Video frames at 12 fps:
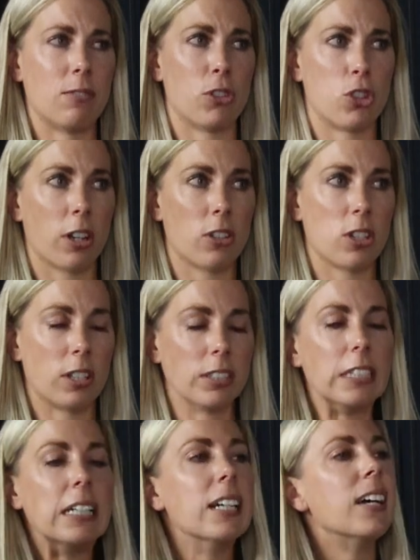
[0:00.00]
and infrastructure.
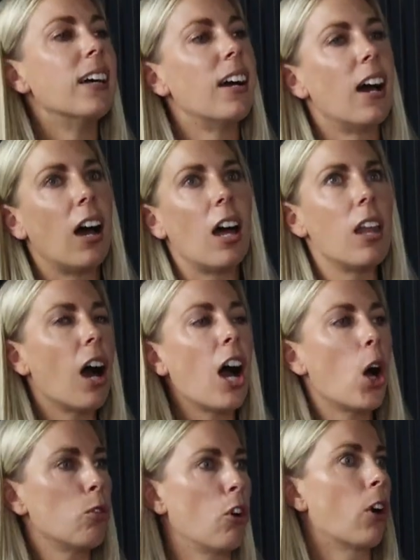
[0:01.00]
That's
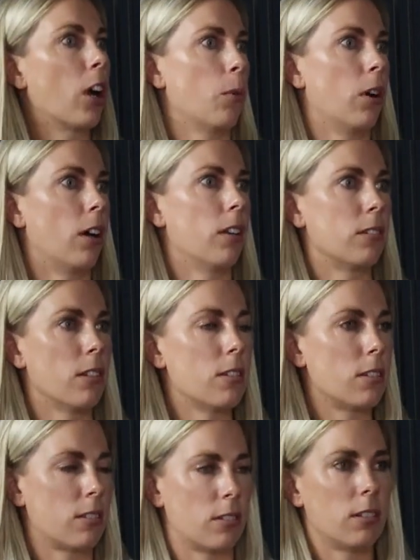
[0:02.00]
how wrong I was. This
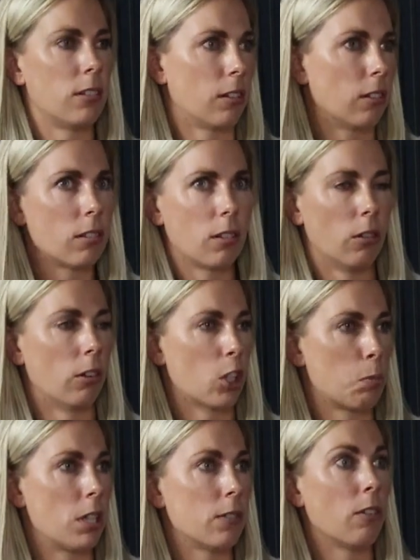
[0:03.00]
is, the
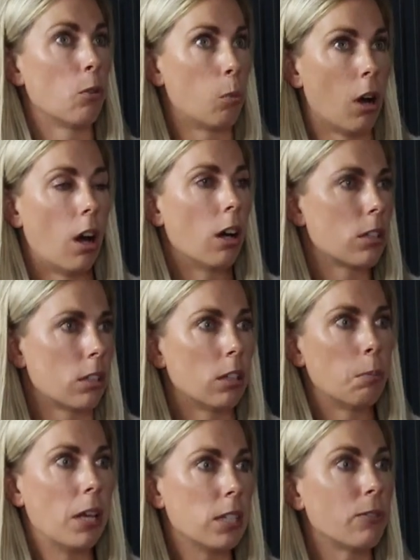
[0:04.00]
longest place I've ever worked and
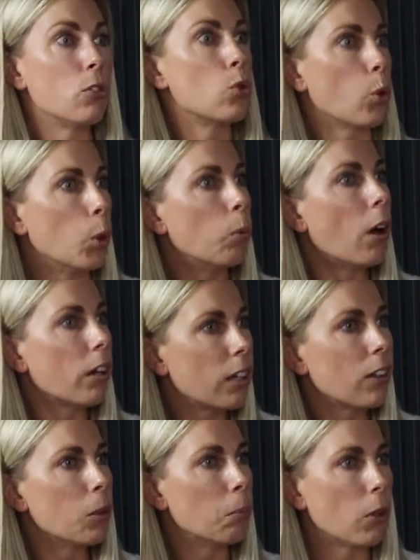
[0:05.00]
the place I've enjoyed
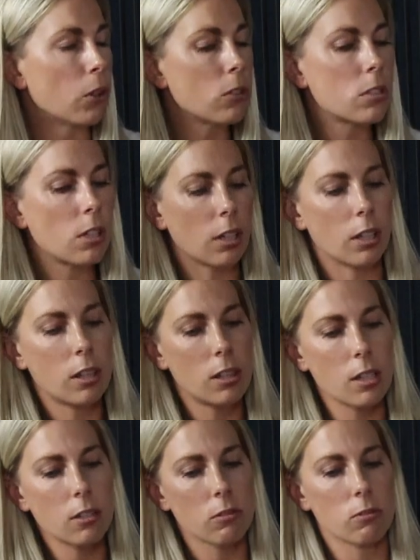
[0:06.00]
working the most. And I
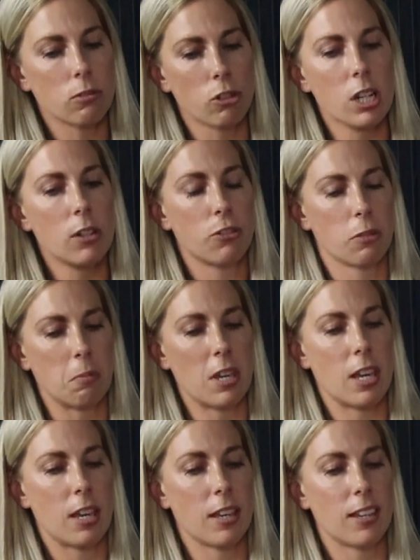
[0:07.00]
think really for
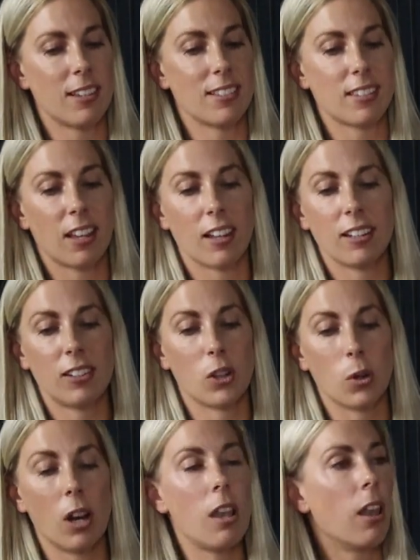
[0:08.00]
me is that,
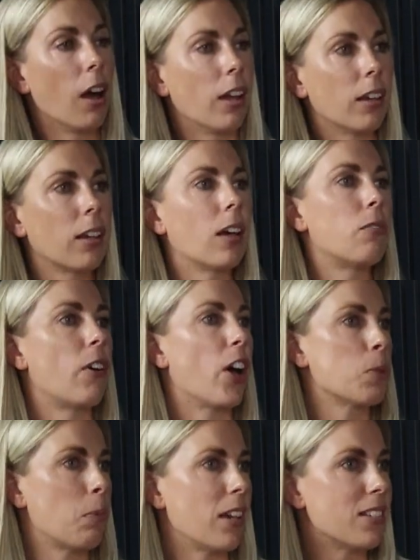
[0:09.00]
I like a
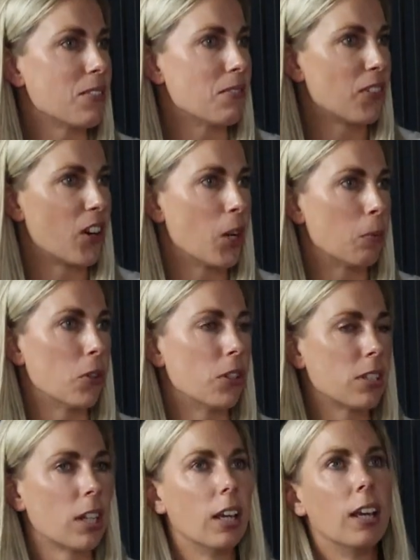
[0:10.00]
fast-paced
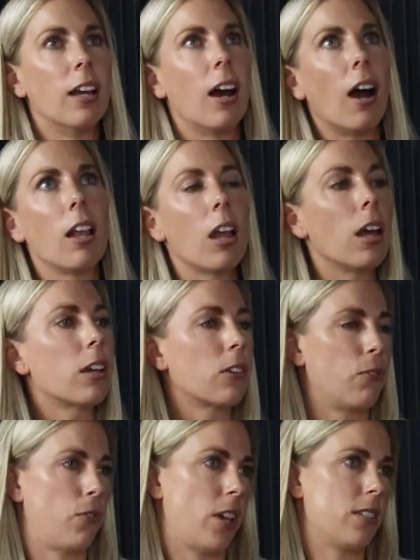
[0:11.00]
environment. I like
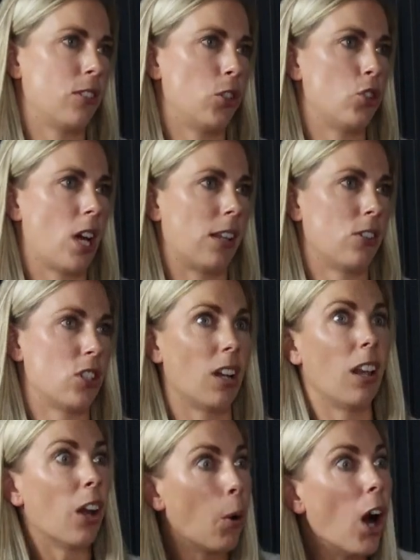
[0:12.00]
facing new challenges.
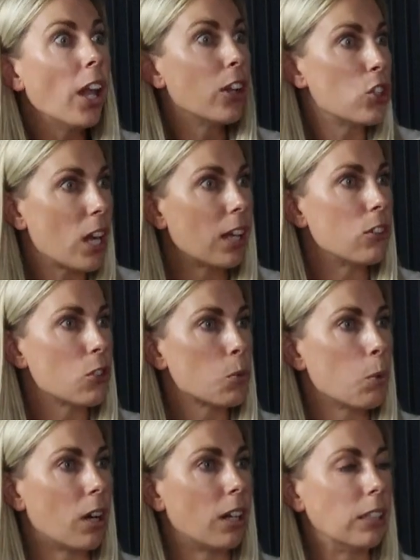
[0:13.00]
I quite like change as
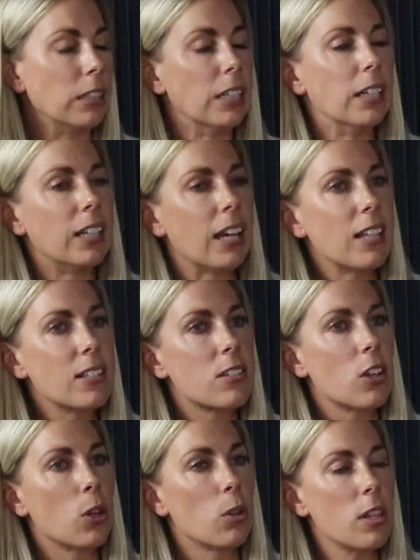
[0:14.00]
well. And
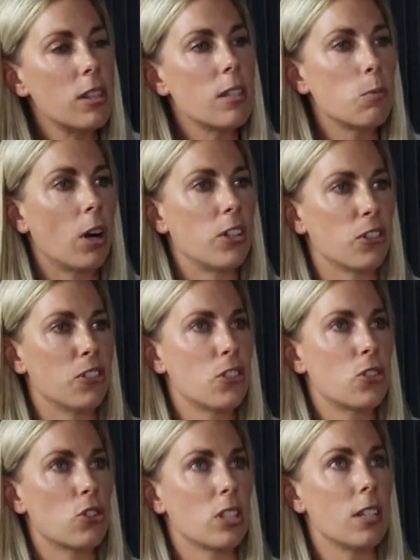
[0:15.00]
so in this wider
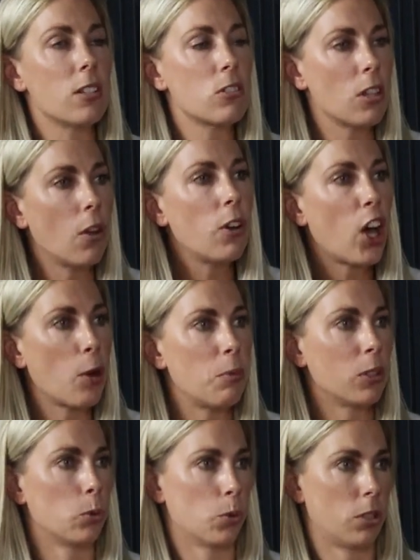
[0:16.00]
industry, there's stuff
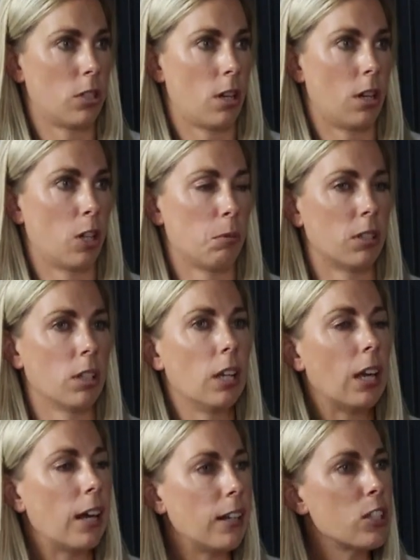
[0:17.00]
happening all the time. And
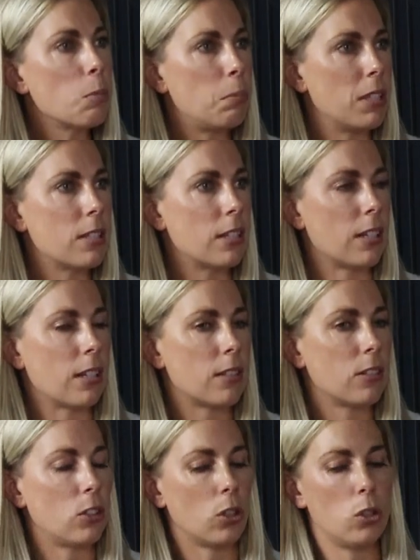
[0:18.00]
as a
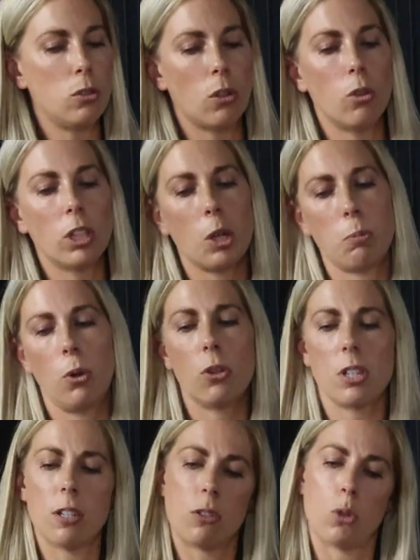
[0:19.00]
business, you don't get
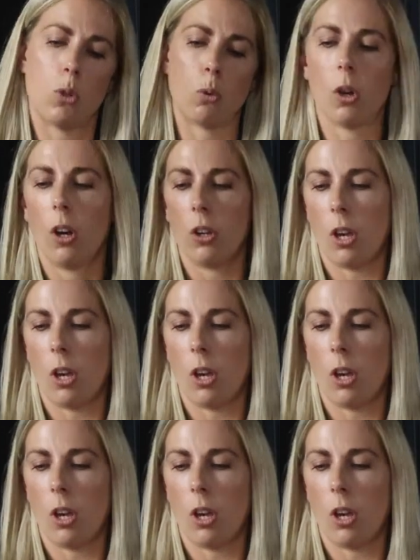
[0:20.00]
put into